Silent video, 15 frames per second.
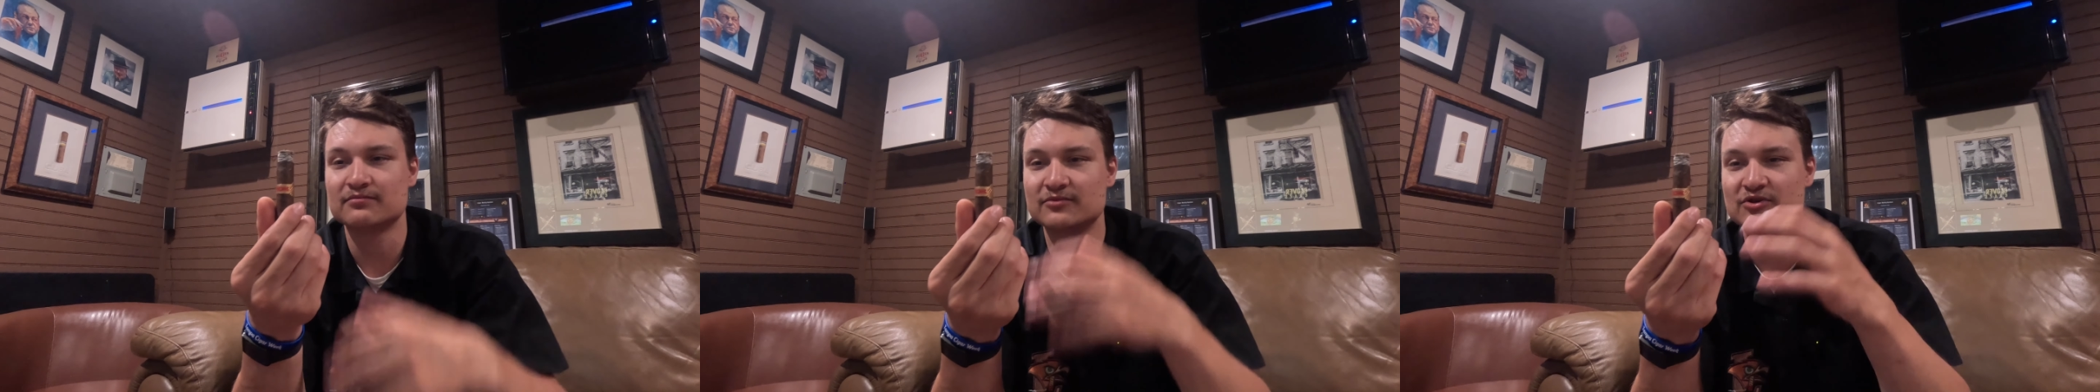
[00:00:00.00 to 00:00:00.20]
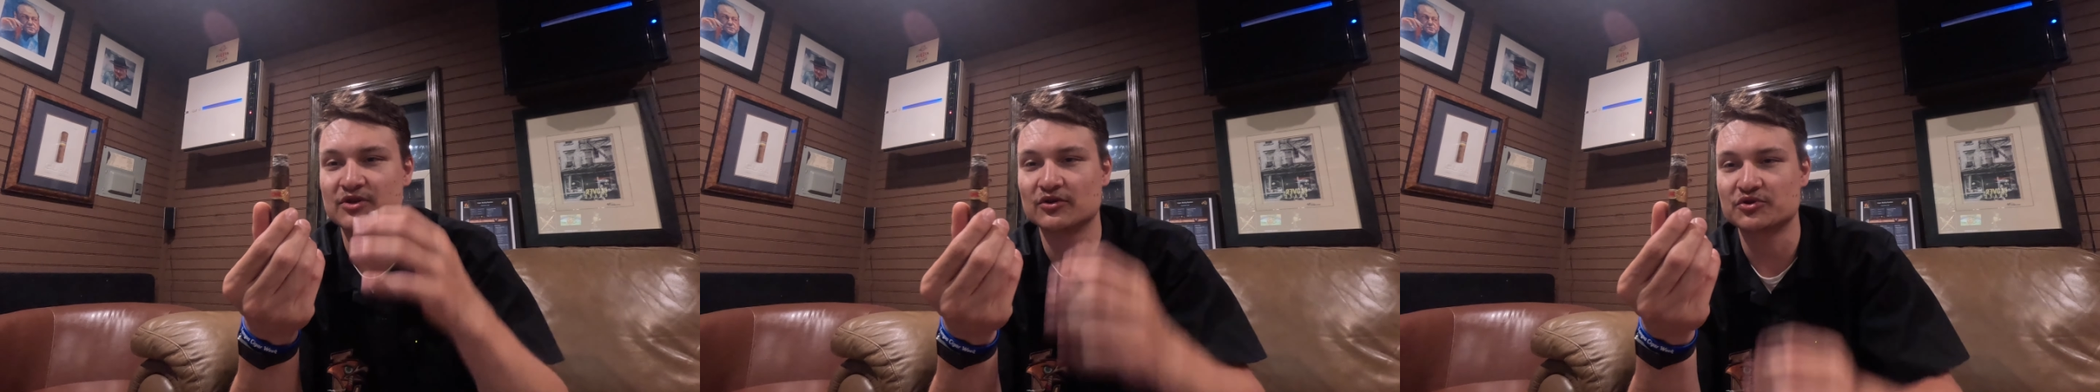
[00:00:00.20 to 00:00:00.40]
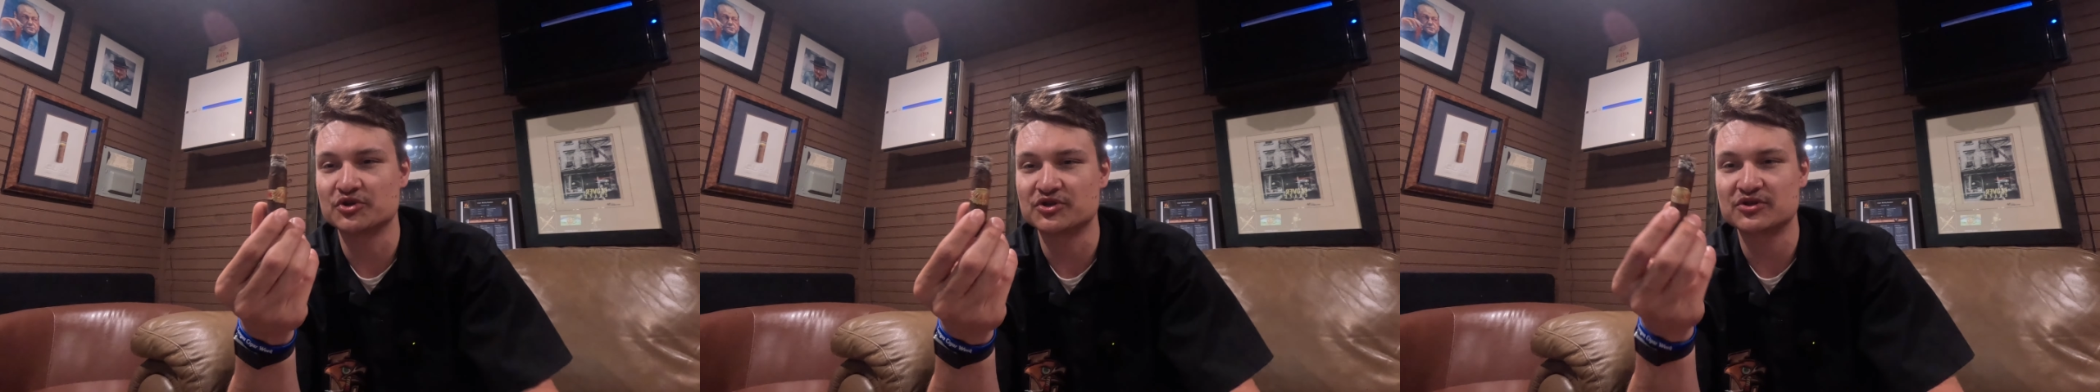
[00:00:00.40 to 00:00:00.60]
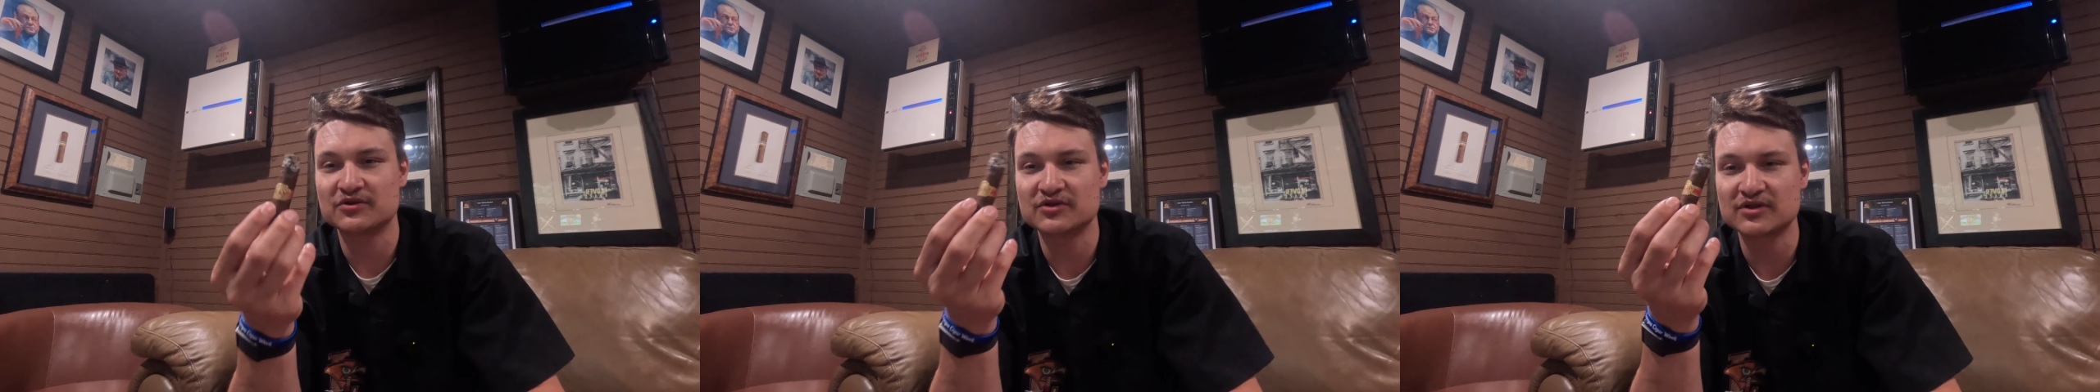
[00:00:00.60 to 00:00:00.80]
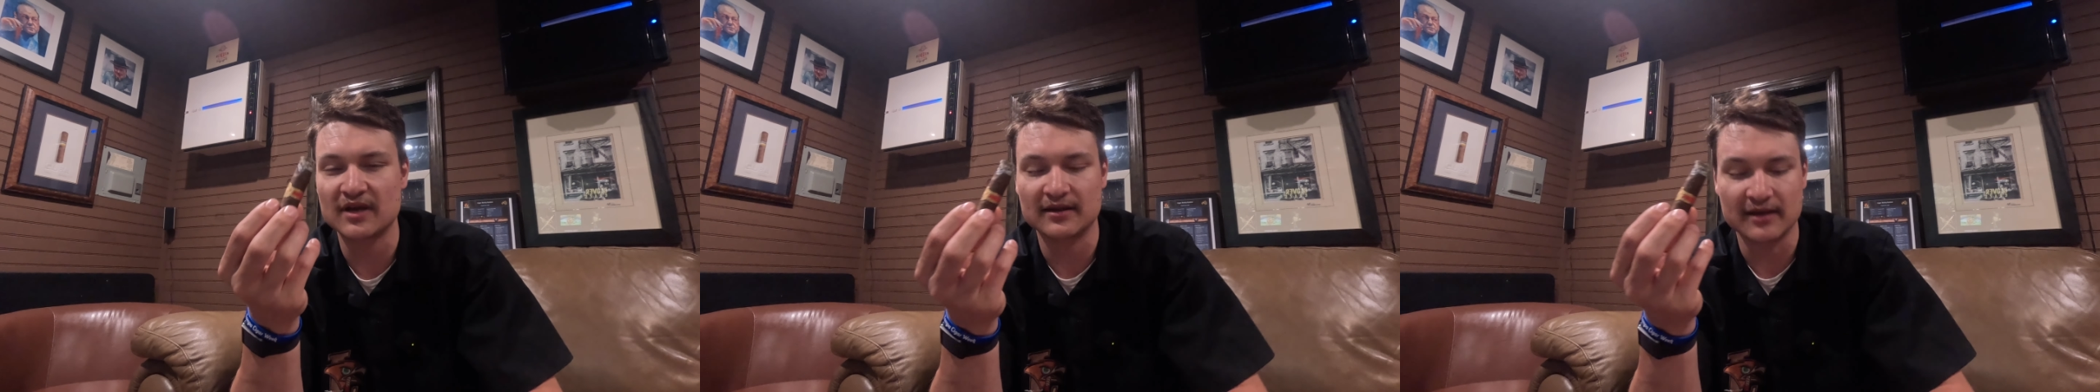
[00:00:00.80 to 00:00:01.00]
still just
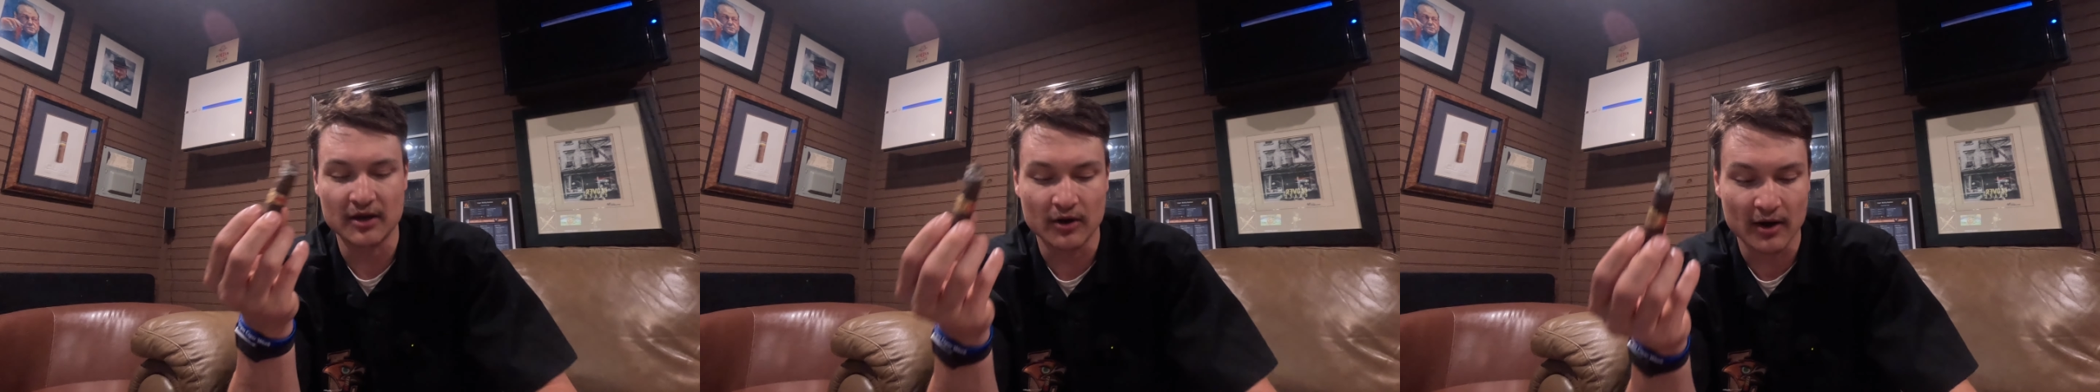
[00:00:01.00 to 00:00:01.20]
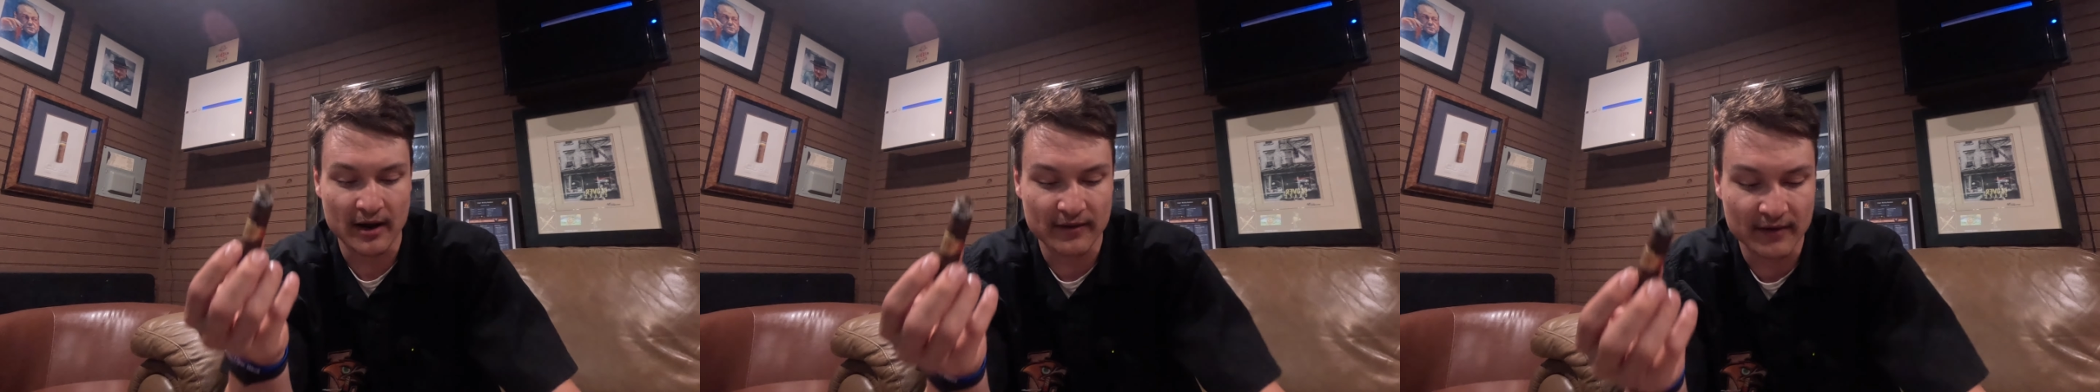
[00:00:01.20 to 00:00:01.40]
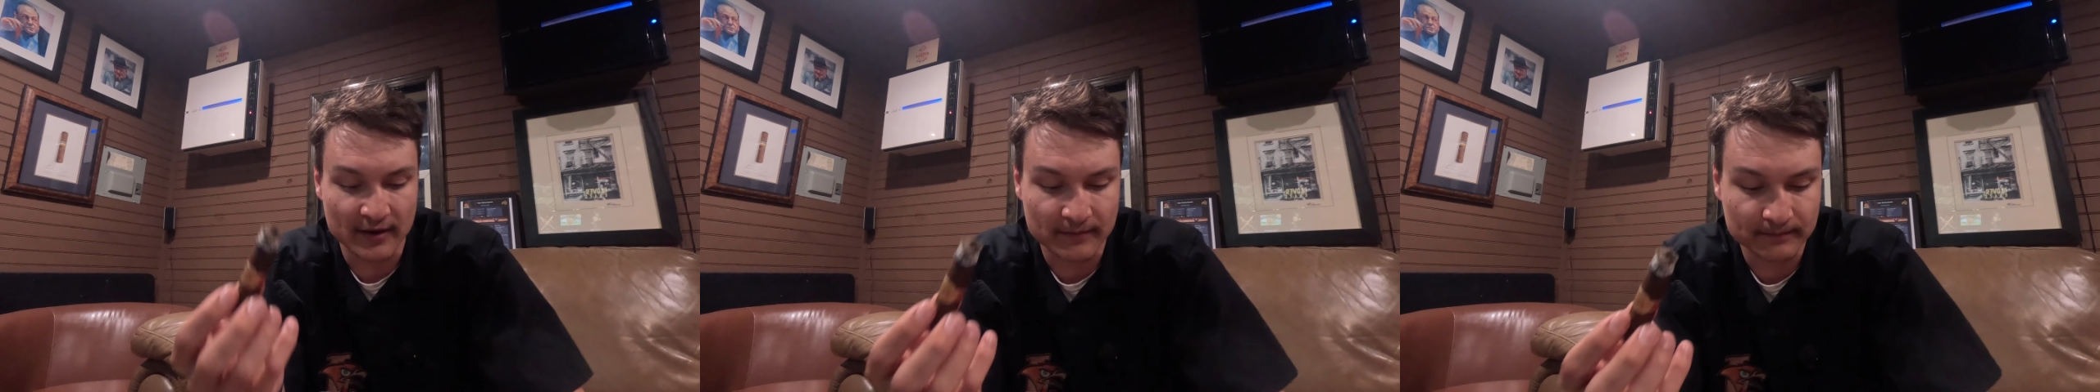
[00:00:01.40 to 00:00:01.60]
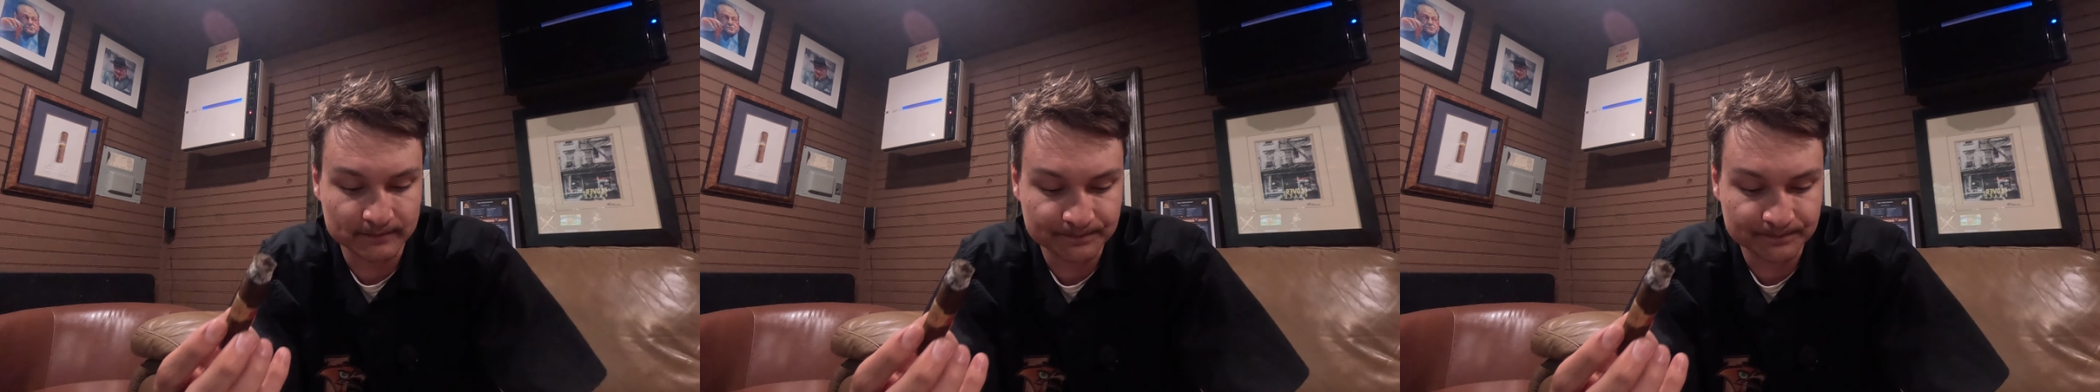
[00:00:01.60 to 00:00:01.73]
slightly gray there.